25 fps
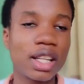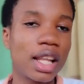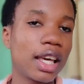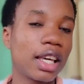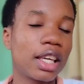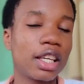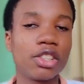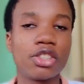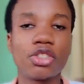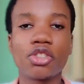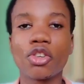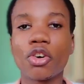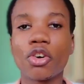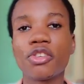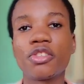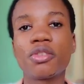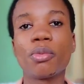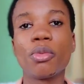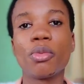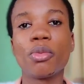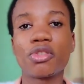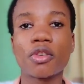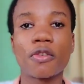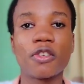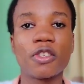Like it
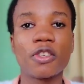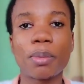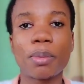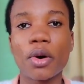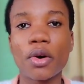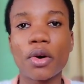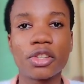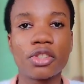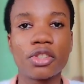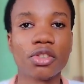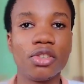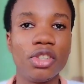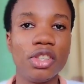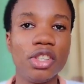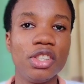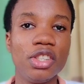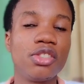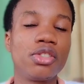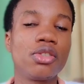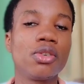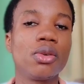turns most of its power to heat.